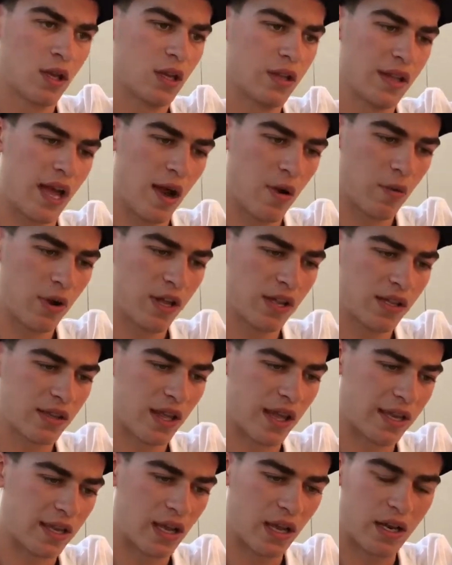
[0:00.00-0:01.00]
and that way it
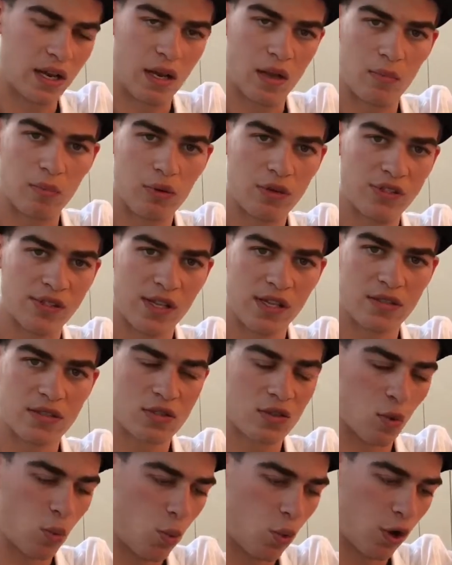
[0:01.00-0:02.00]
like kind of
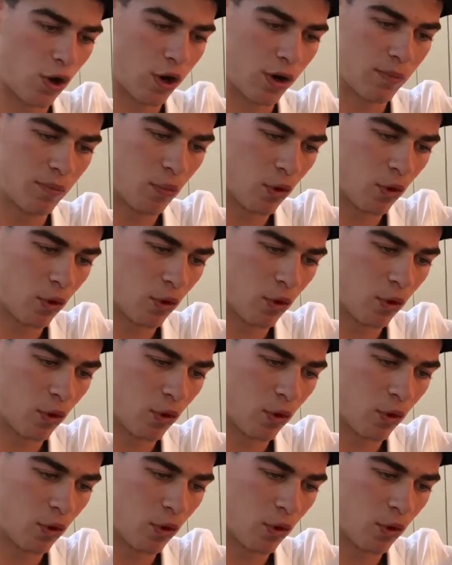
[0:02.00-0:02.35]
presents the worm